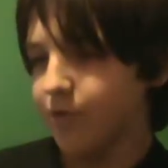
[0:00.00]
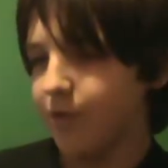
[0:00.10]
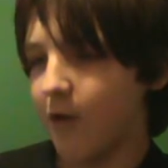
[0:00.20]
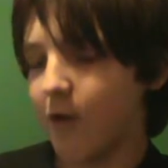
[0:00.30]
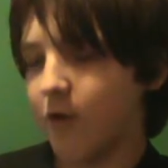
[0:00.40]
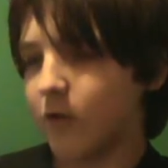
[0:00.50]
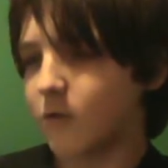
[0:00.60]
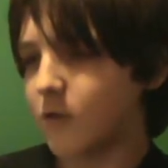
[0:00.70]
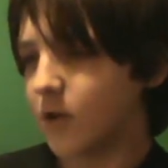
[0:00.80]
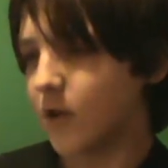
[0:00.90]

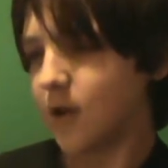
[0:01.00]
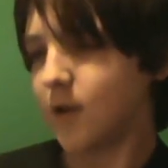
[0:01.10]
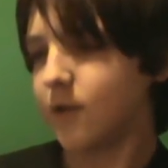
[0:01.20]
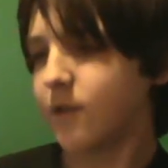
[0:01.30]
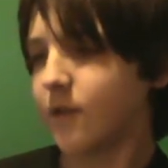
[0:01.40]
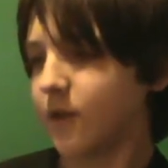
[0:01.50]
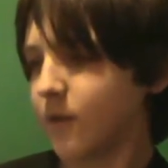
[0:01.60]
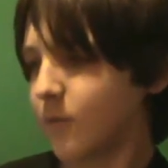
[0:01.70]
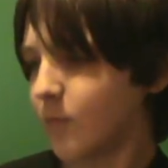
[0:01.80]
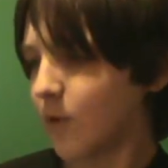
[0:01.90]
Daryl and
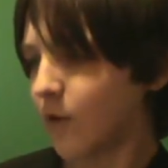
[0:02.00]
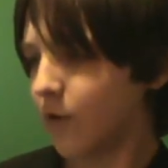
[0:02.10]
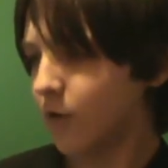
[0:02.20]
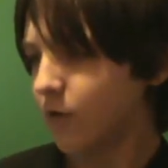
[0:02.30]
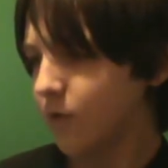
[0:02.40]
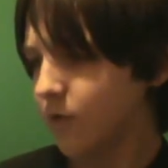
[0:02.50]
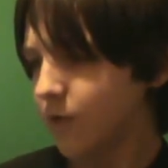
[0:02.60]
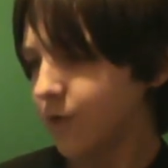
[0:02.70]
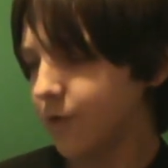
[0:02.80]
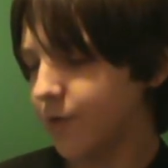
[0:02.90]
Merle
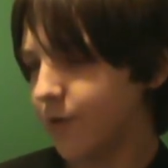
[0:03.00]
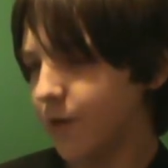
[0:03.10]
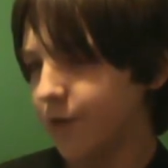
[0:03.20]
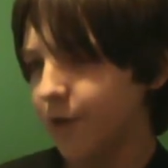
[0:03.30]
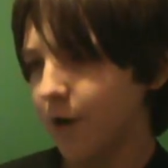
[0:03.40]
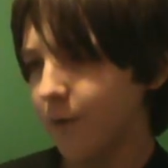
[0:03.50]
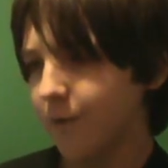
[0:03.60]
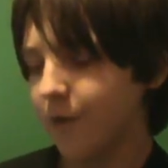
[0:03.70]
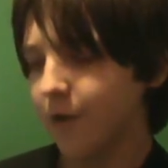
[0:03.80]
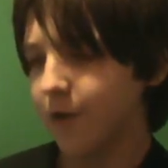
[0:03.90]
and stuff,
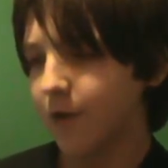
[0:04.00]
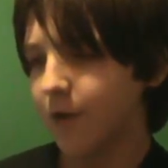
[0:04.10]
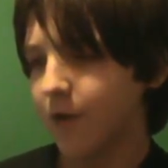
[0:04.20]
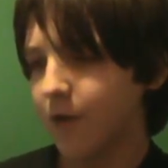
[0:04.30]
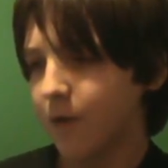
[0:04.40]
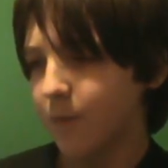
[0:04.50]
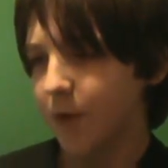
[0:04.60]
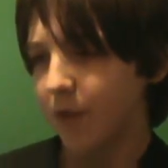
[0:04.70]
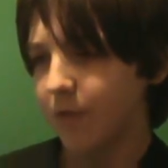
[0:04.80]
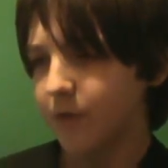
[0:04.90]
and
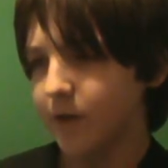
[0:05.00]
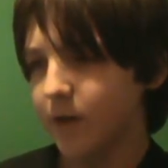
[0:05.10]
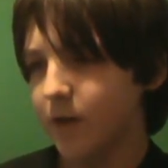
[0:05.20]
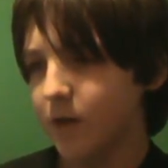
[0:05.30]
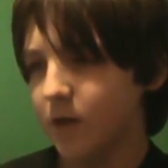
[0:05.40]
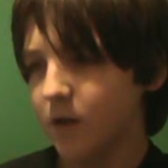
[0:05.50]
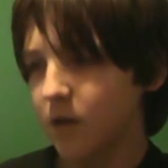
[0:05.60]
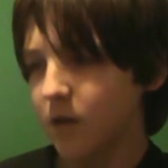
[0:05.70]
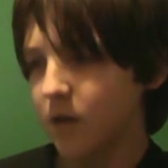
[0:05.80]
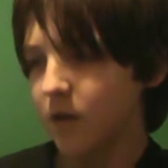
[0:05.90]
basically
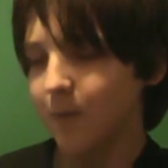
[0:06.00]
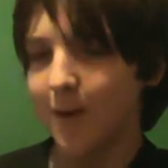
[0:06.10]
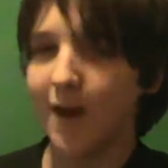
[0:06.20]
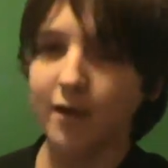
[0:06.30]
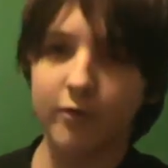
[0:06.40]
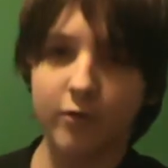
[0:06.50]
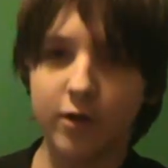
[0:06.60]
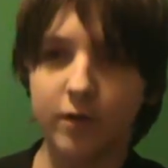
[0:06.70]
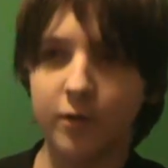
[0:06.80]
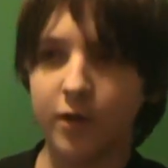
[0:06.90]
the
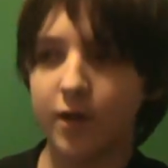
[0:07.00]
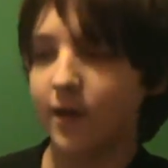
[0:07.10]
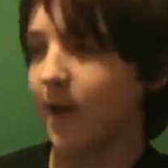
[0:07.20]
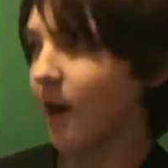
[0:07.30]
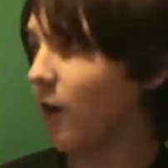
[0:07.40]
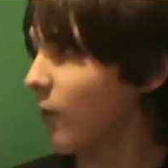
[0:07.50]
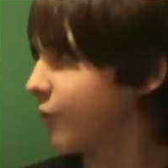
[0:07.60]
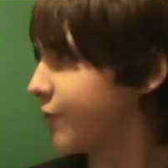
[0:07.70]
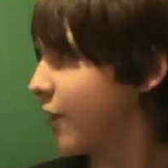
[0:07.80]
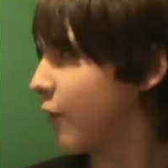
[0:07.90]
backstory of how
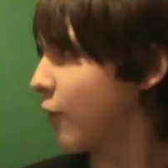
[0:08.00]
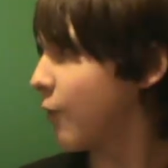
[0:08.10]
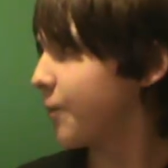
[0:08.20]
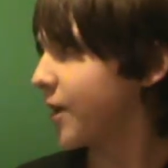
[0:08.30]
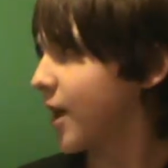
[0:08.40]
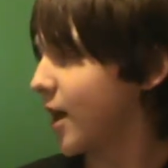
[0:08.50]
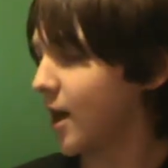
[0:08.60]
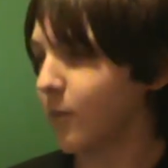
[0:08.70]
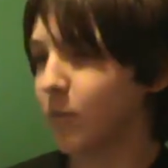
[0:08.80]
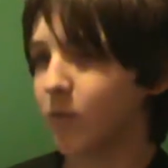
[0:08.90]
Daryl
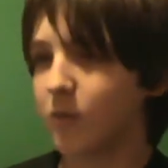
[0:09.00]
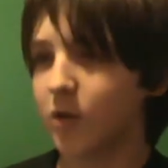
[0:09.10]
became